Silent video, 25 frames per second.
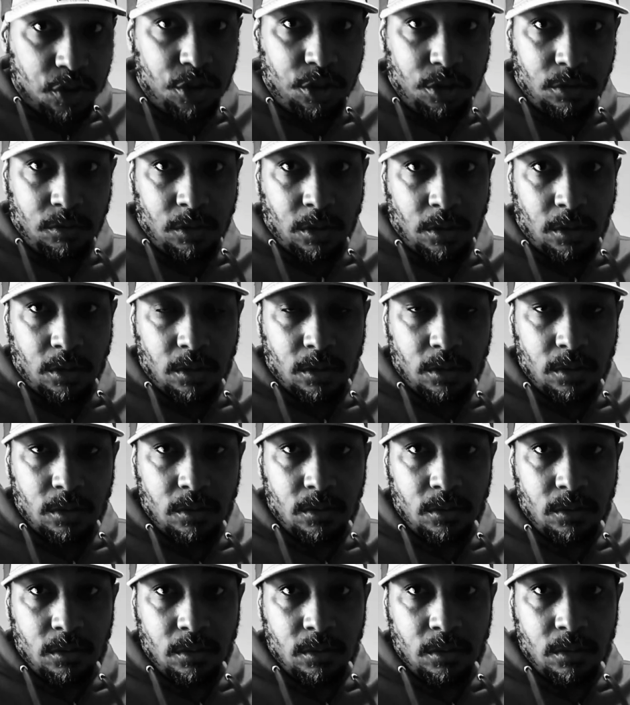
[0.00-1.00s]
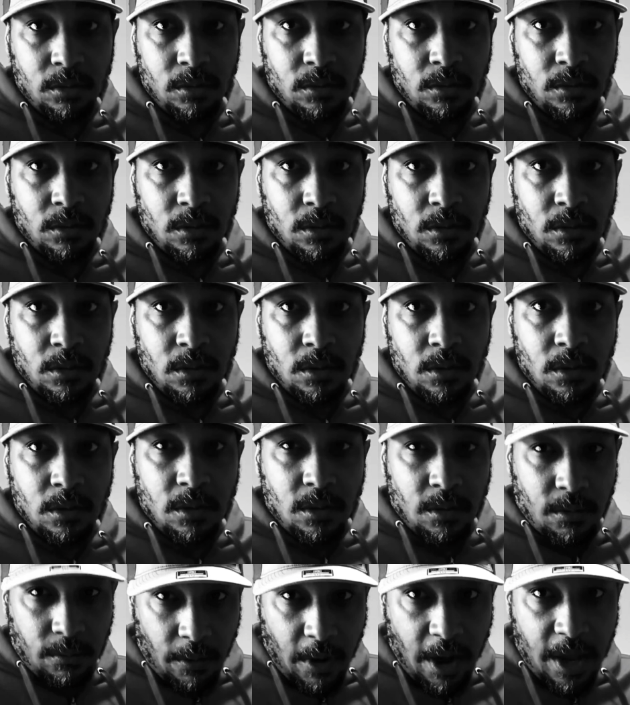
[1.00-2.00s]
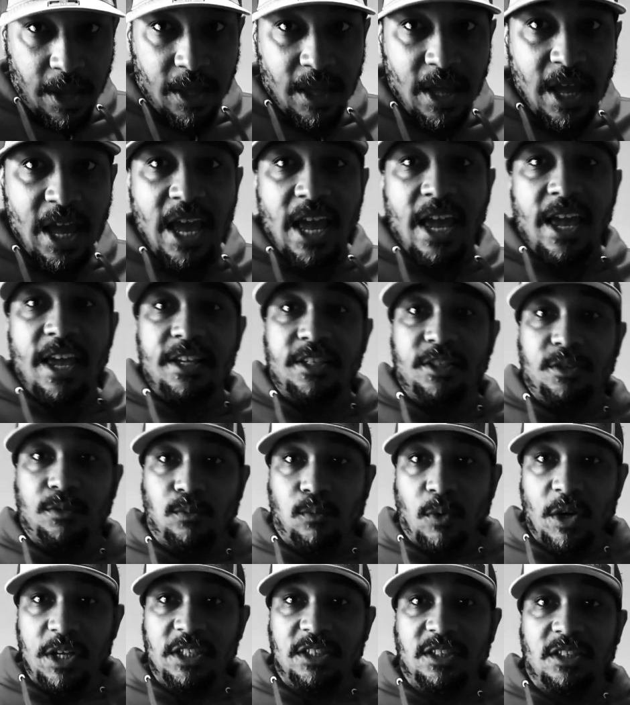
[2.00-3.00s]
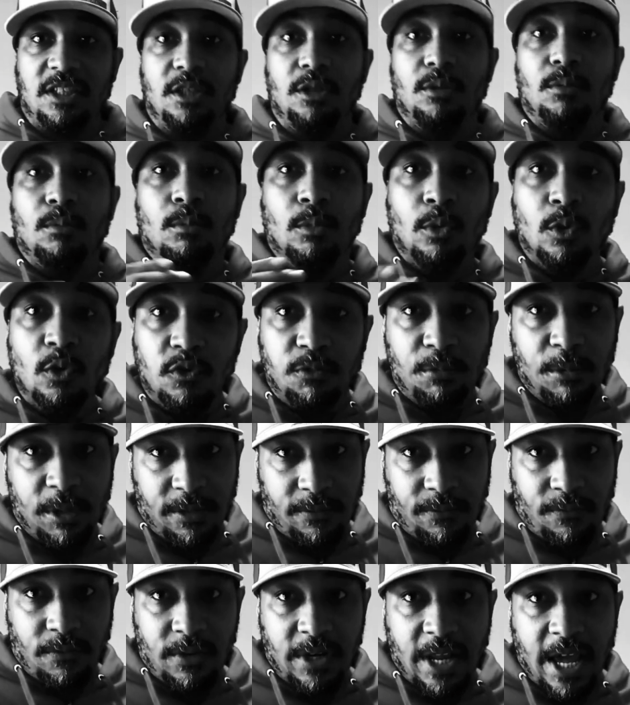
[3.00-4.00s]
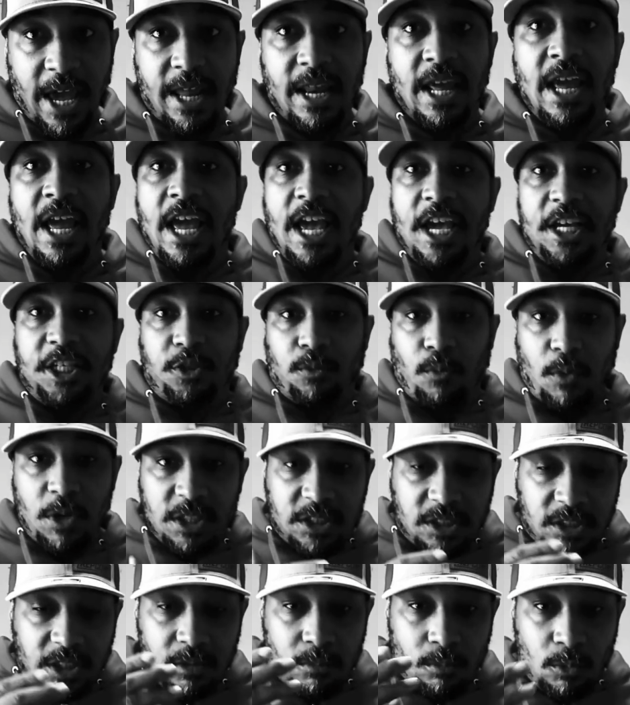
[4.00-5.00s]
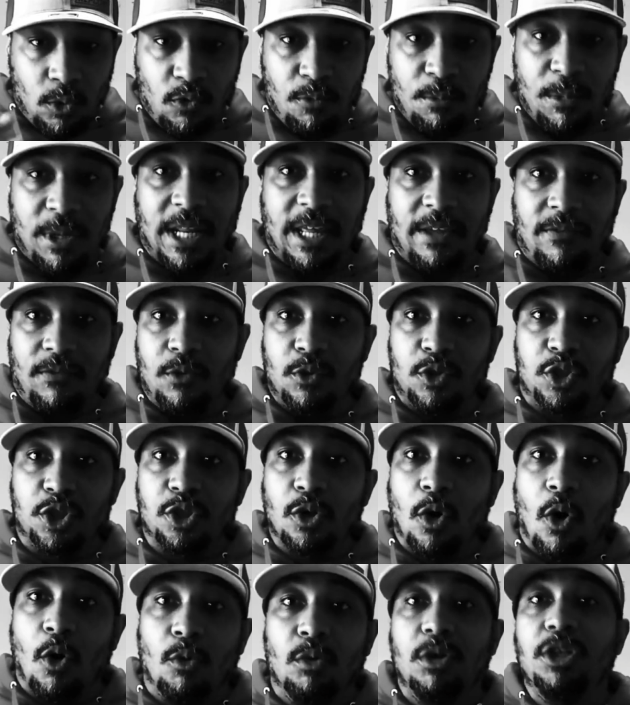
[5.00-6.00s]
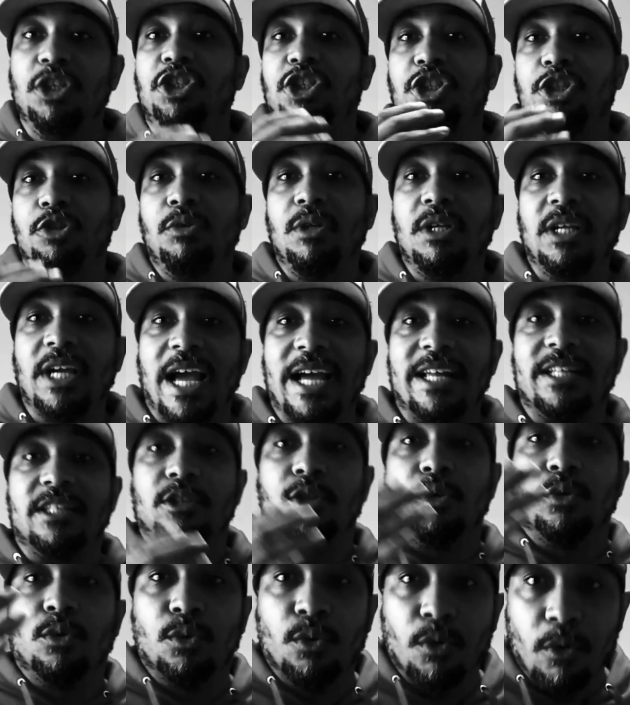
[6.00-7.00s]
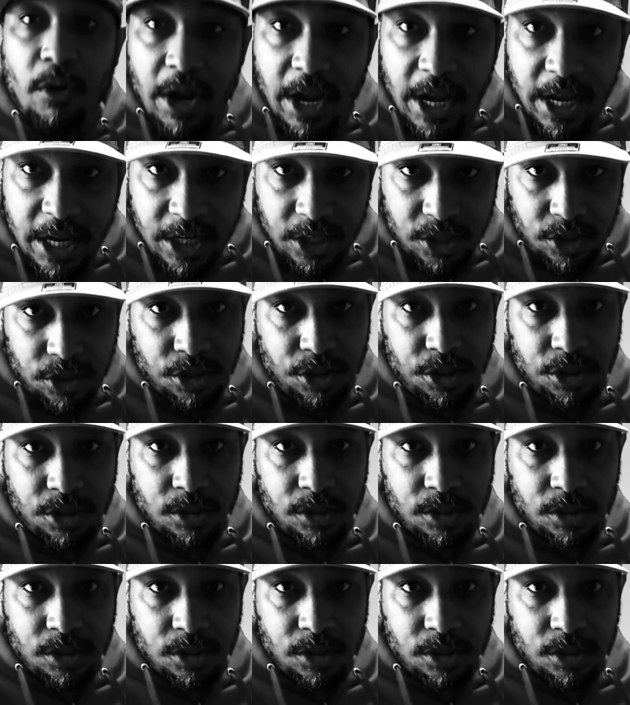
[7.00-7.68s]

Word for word: shooter. Right? It's wasted movement for that. It's wasted movement if you're only shooting at the range.